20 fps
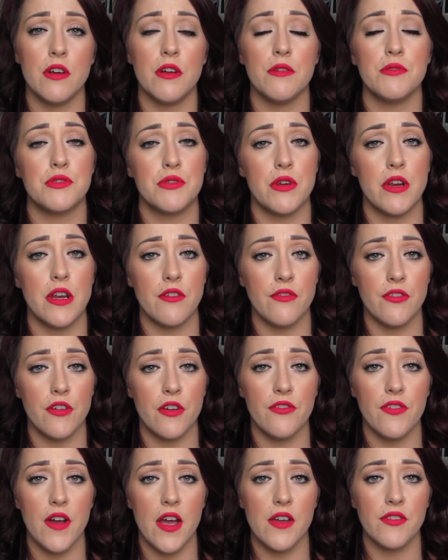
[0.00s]
I was training for
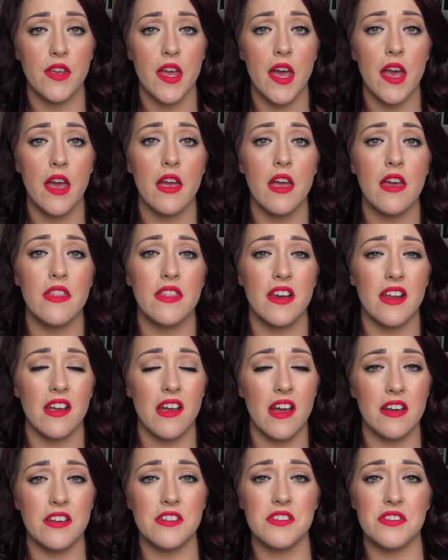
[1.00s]
a 5K and then I
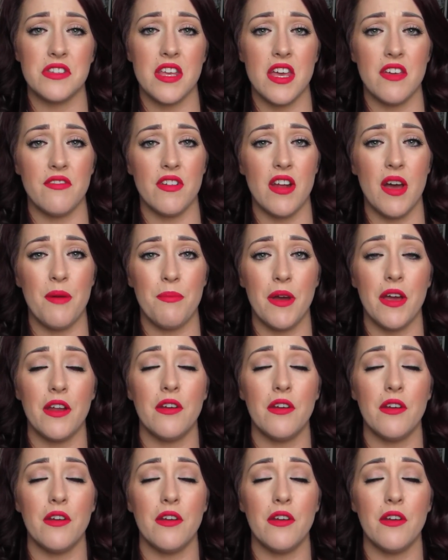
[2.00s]
kind of just gave it up.